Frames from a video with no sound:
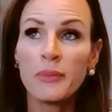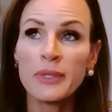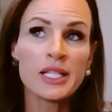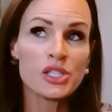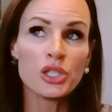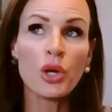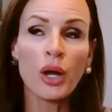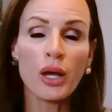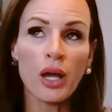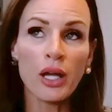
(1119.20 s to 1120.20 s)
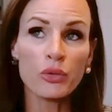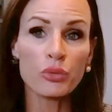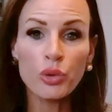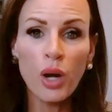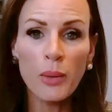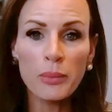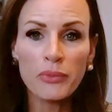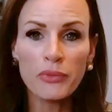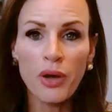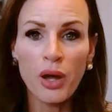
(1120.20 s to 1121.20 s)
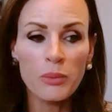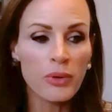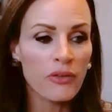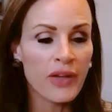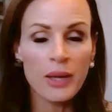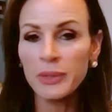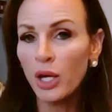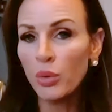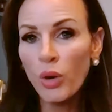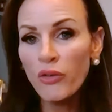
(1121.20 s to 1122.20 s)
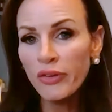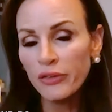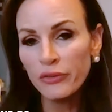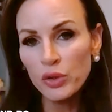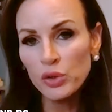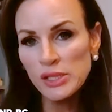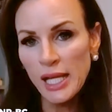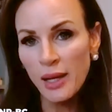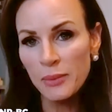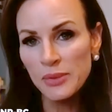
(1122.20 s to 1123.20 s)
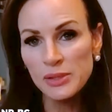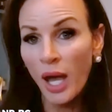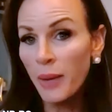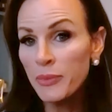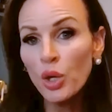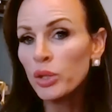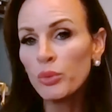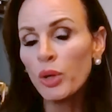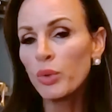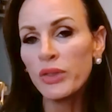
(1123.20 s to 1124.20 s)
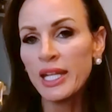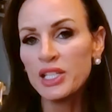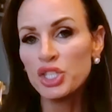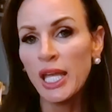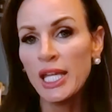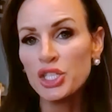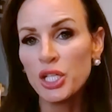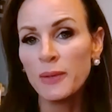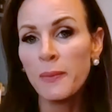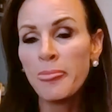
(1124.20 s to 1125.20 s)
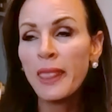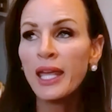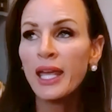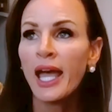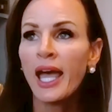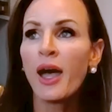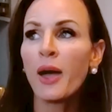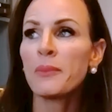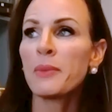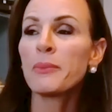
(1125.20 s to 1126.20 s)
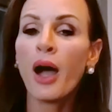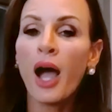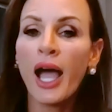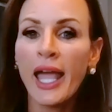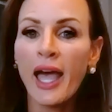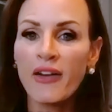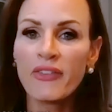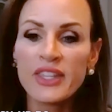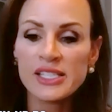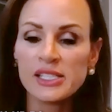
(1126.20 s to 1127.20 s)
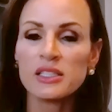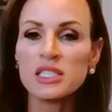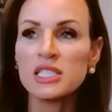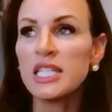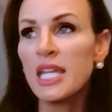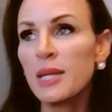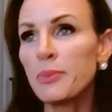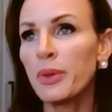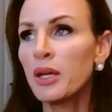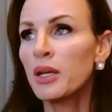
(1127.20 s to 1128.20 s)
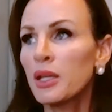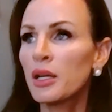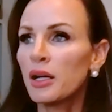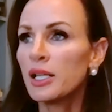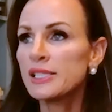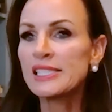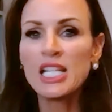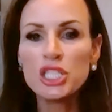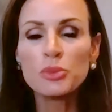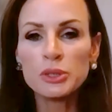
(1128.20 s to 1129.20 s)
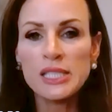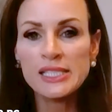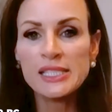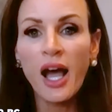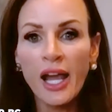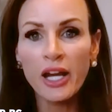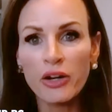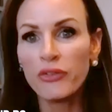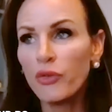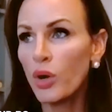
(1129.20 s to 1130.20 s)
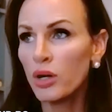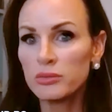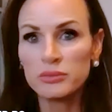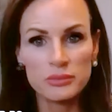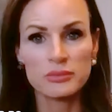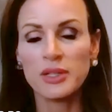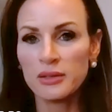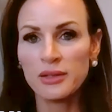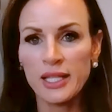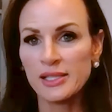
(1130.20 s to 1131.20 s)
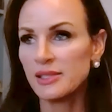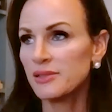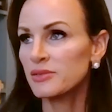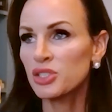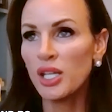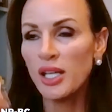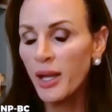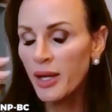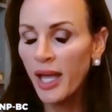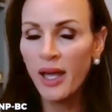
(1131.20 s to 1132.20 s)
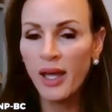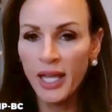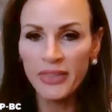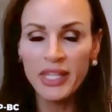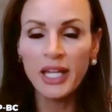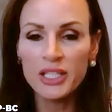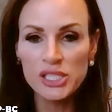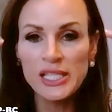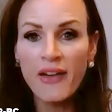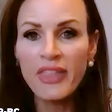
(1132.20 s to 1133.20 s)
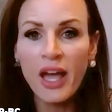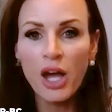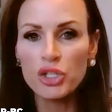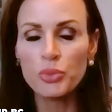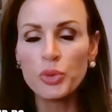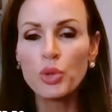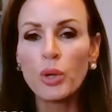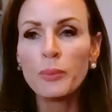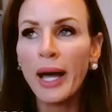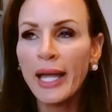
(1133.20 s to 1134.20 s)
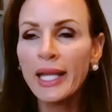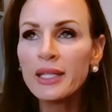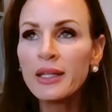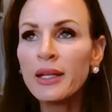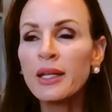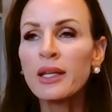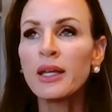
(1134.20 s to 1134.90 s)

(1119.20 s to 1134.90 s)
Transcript: because, I grew up from a family on welfare and food stamps. I'm the only one with an education. But I have this deep, insatiable desire for this. I think I just have that entrepreneur mind.